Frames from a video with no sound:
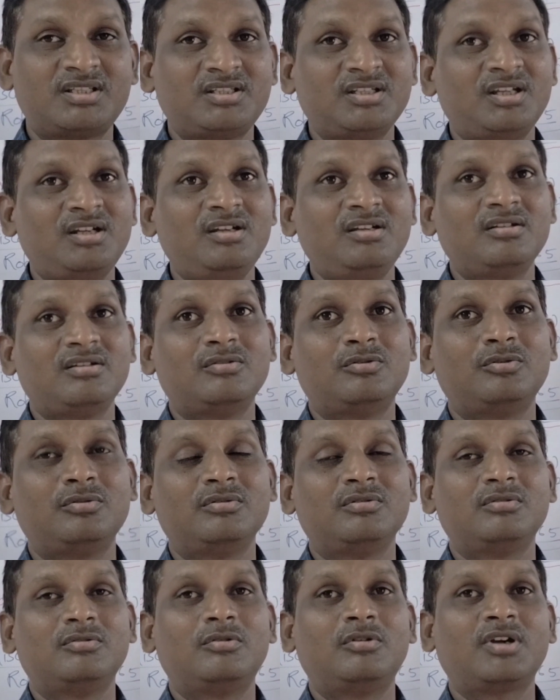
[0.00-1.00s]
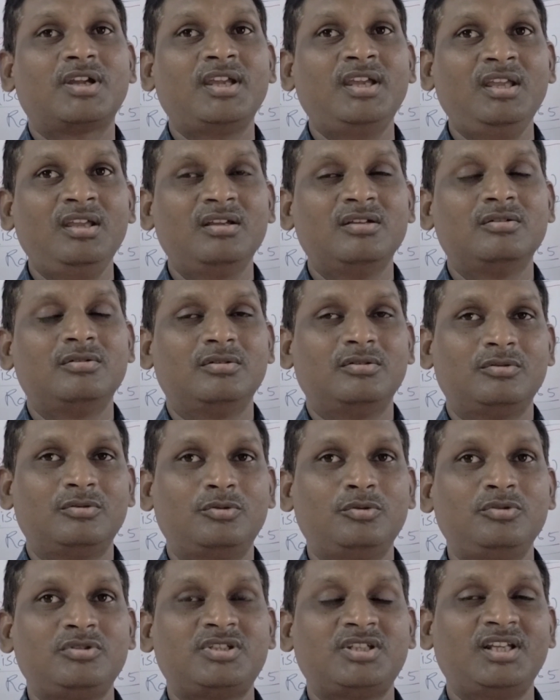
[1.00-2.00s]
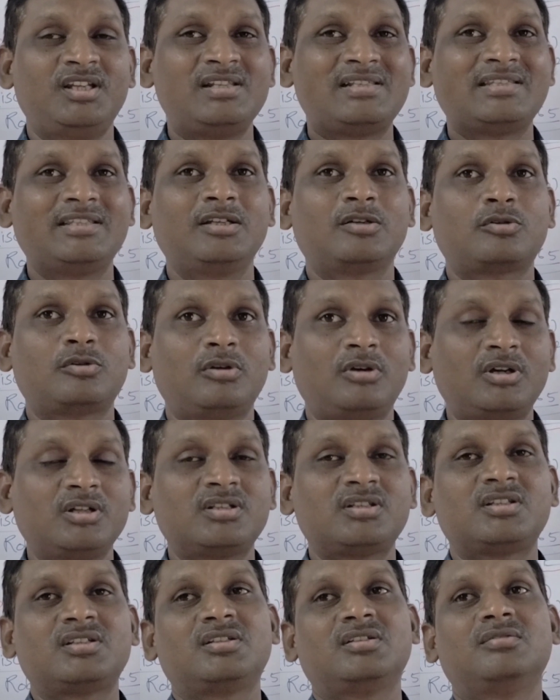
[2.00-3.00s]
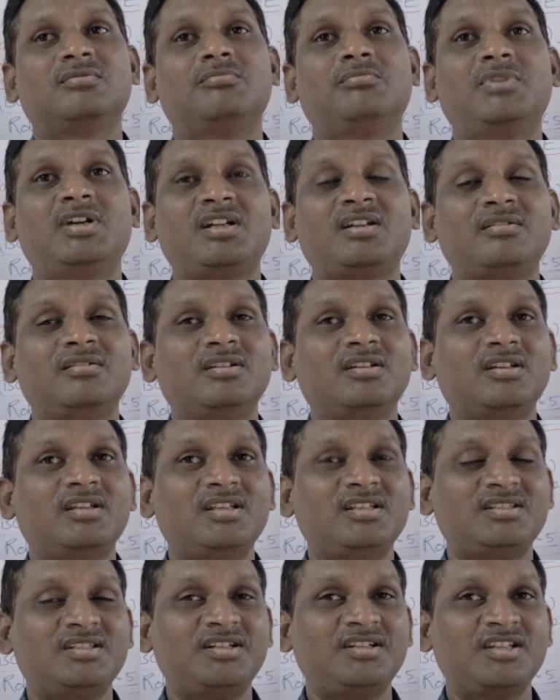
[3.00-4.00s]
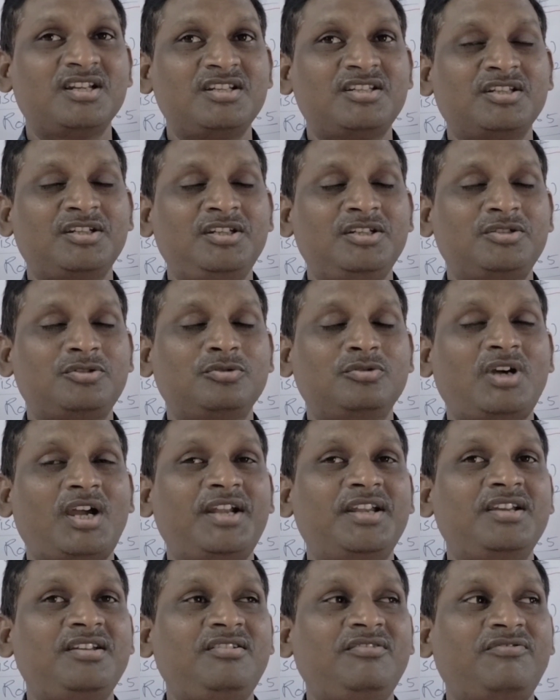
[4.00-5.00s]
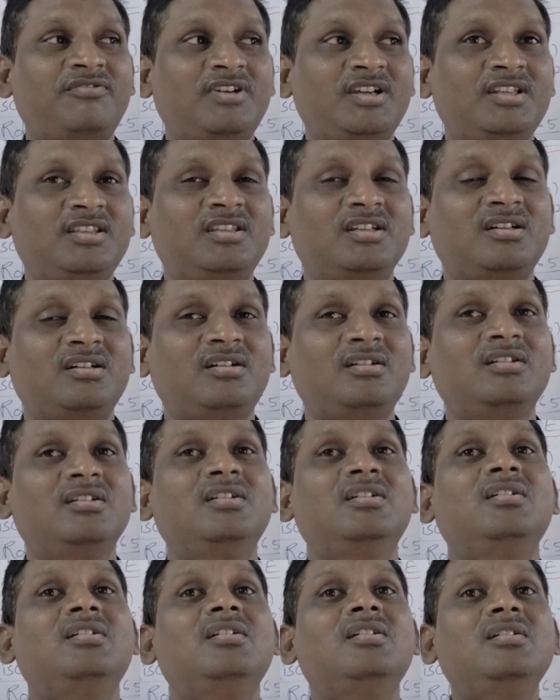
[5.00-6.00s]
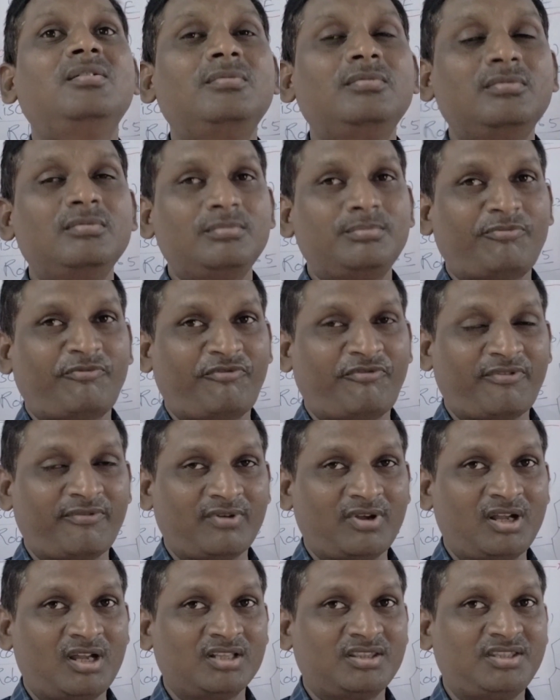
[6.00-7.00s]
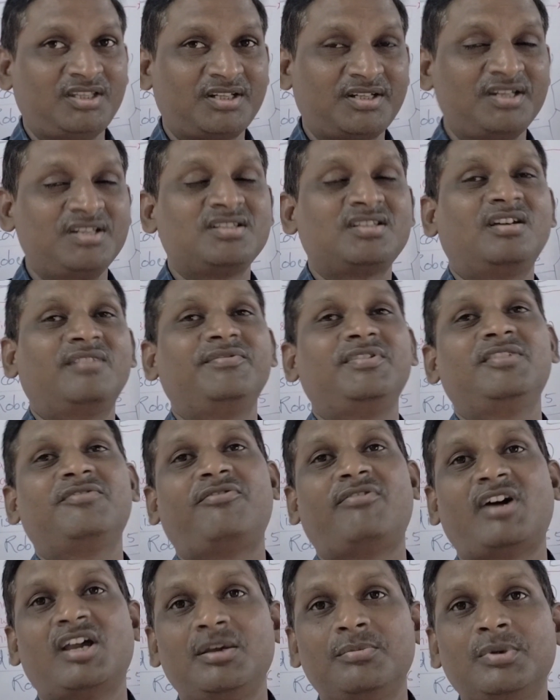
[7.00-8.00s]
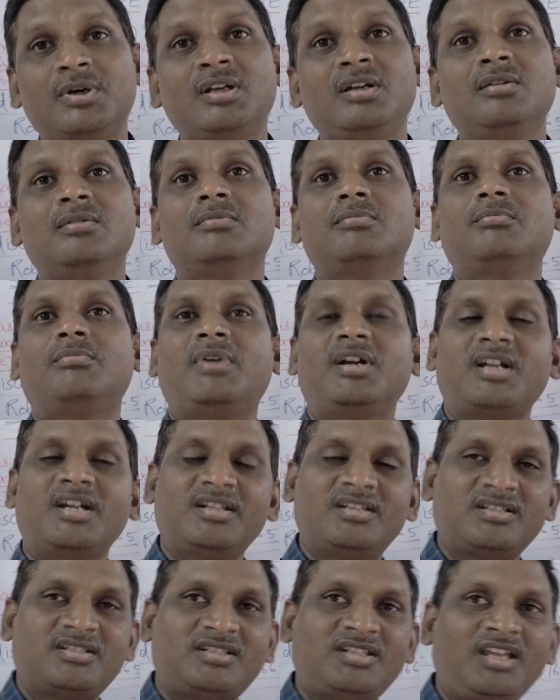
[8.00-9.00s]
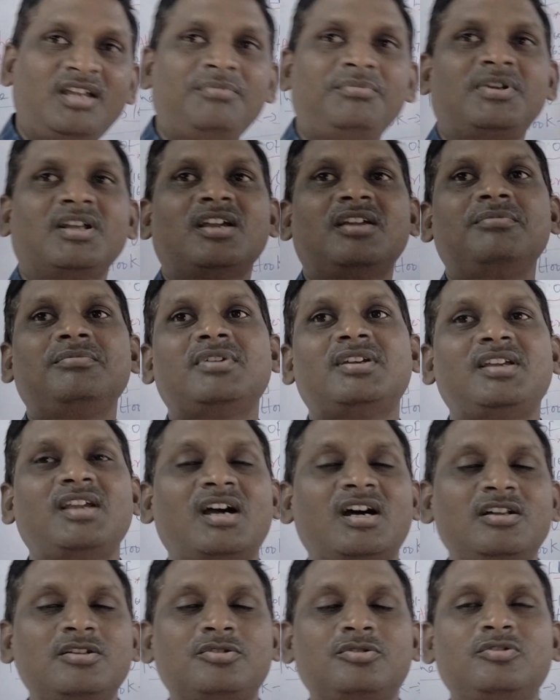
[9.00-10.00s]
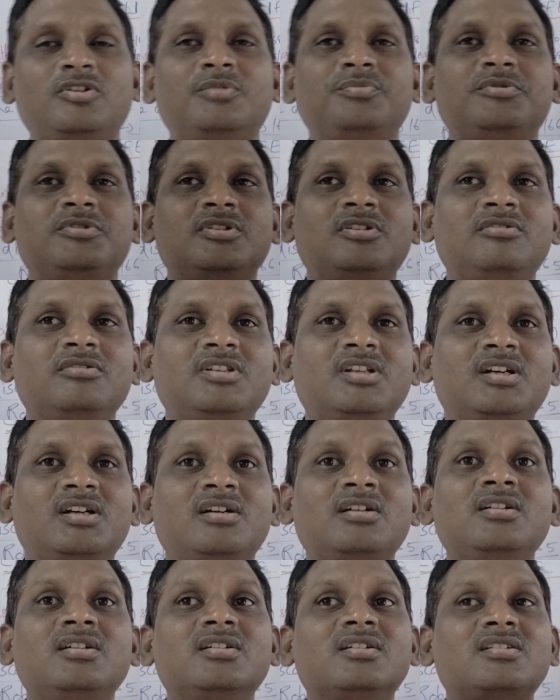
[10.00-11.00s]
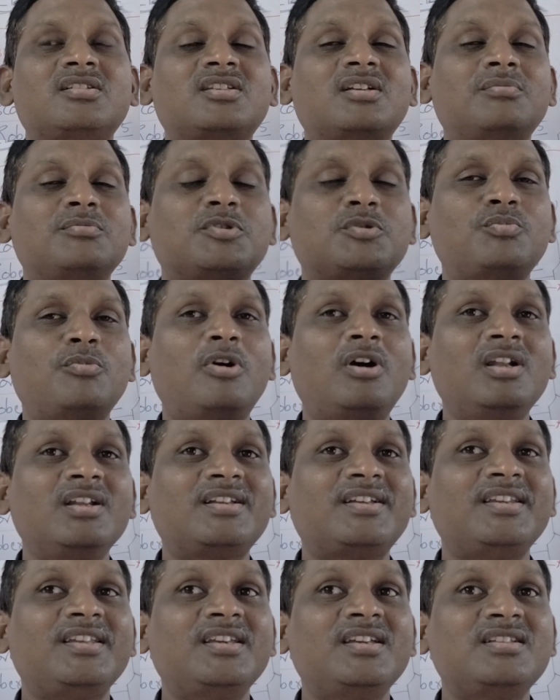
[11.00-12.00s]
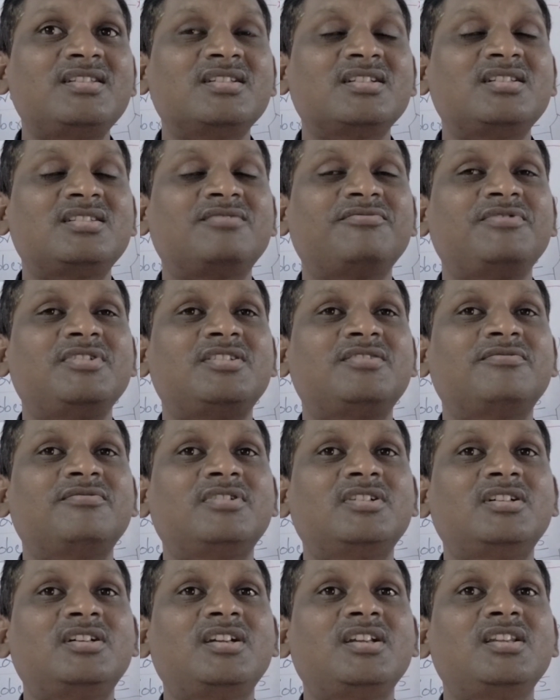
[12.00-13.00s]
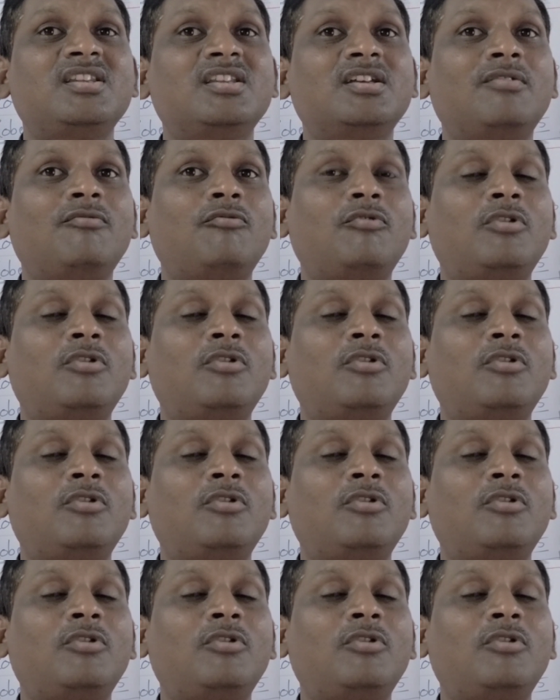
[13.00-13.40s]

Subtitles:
merchant, okay, who sells the cloths, but his intention is to identify the thickness of the fiber. But at the same time he also observed some small creatures which were